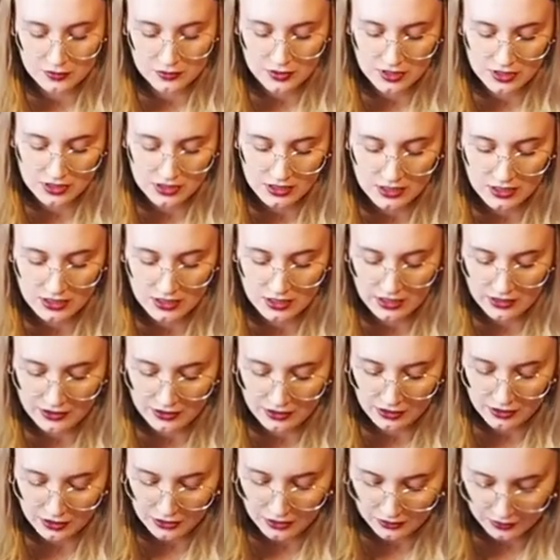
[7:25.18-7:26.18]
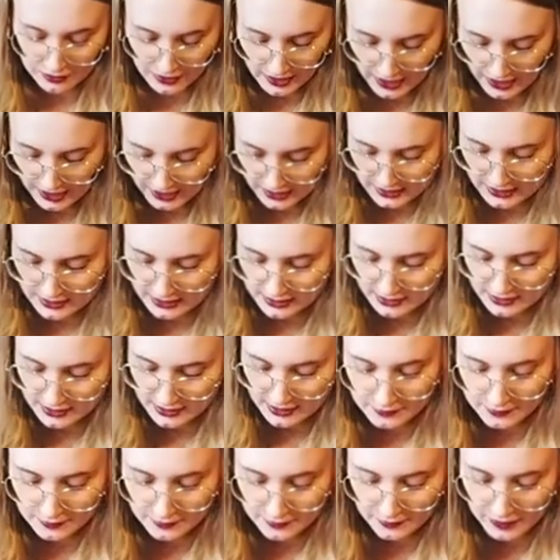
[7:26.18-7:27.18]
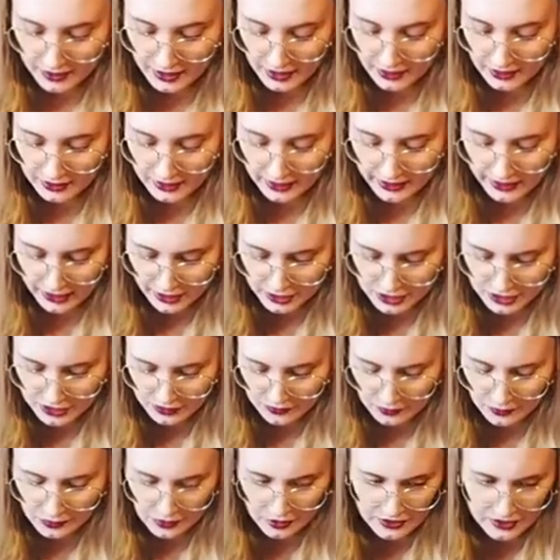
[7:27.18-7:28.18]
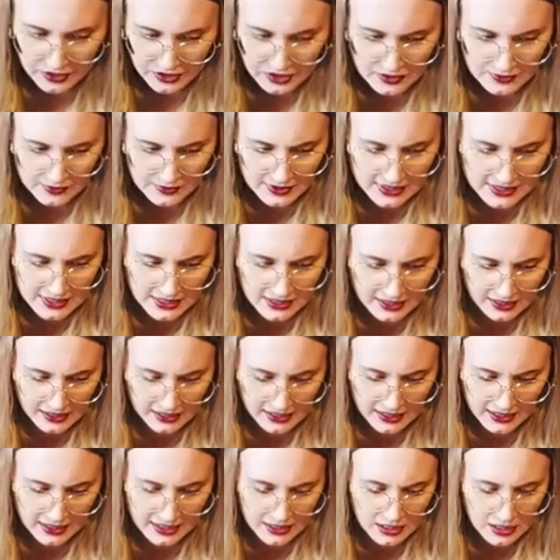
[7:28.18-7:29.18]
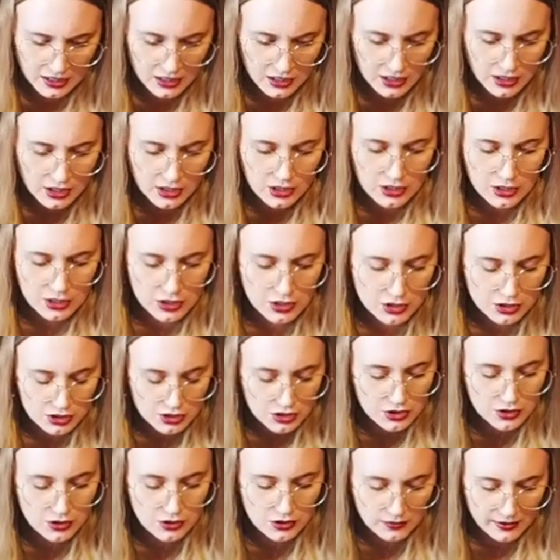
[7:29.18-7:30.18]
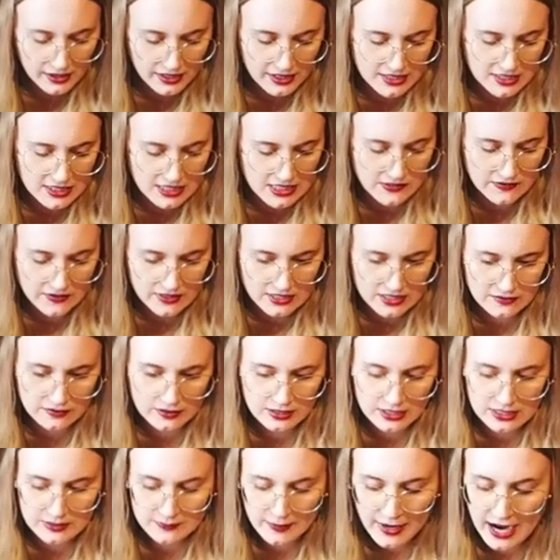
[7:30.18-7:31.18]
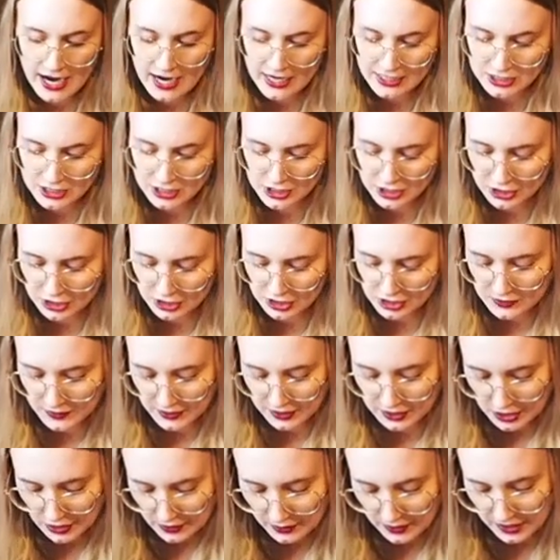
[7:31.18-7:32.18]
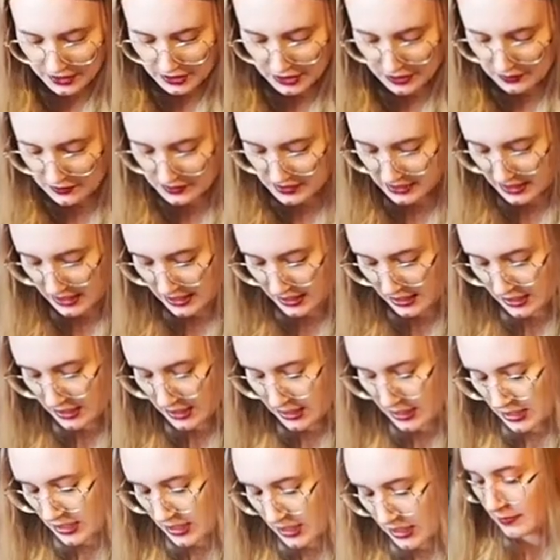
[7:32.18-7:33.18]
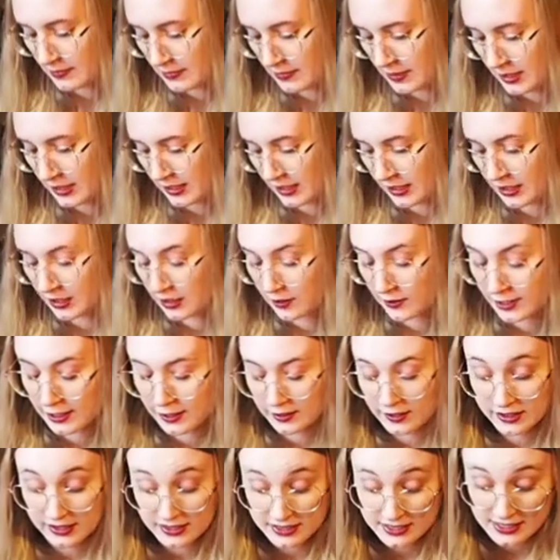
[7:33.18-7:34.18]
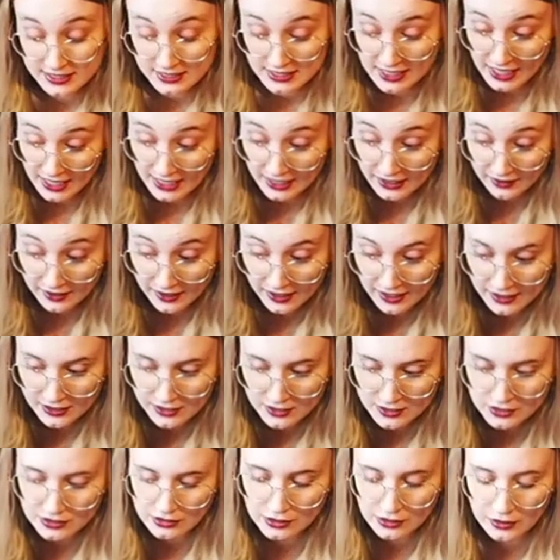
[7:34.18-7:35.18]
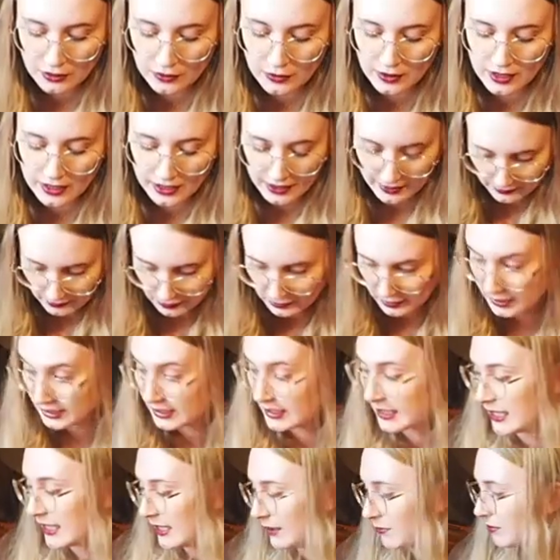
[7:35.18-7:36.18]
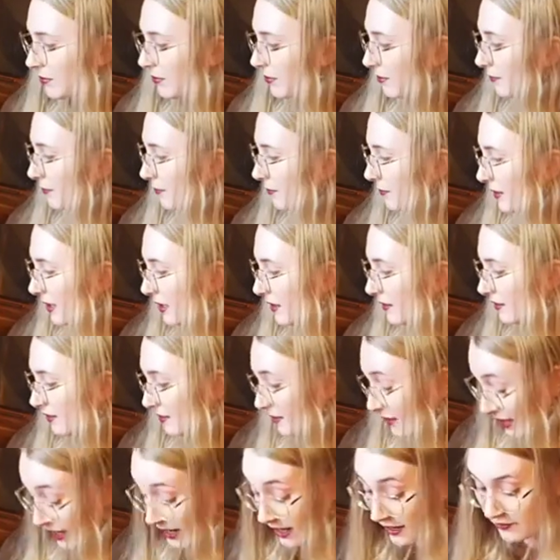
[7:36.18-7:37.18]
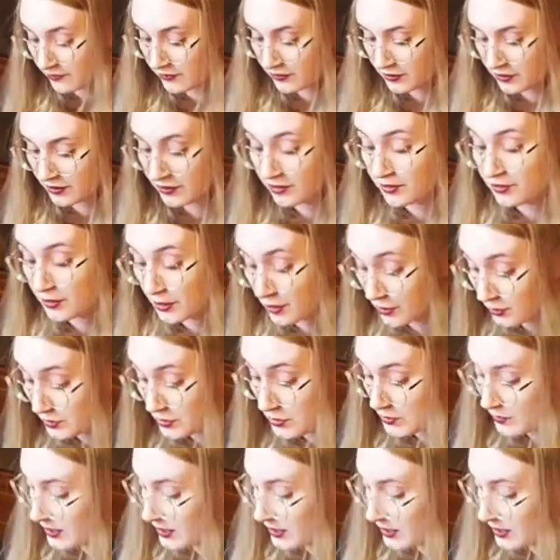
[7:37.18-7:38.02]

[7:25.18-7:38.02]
just another great belt. I actually wore this recently to the Renaissance Festival this past year, so I know I use it and I know how I can style it, so I'm going to keep that for those